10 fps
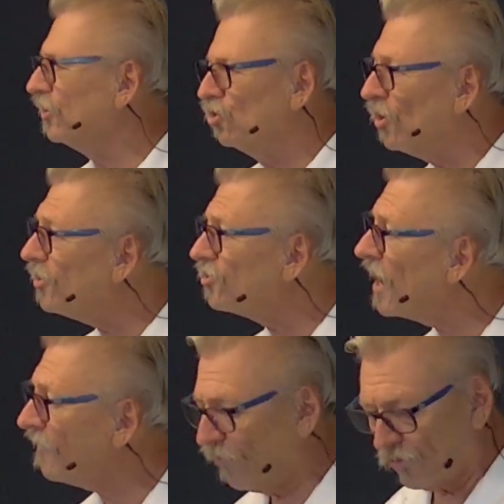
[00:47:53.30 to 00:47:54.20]
just
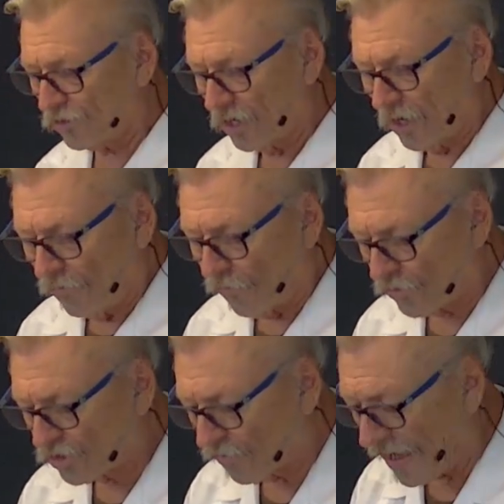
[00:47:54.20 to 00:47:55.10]
not for, for
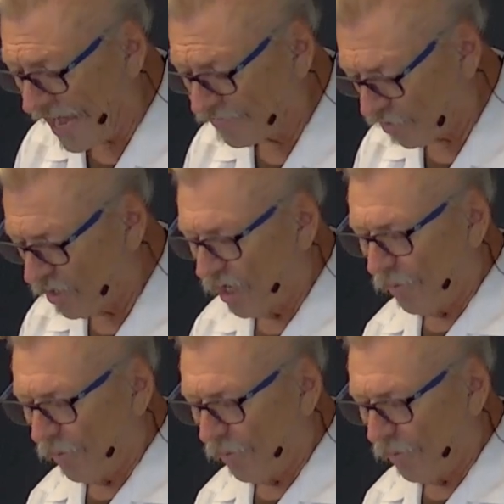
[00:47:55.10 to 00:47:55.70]
survival,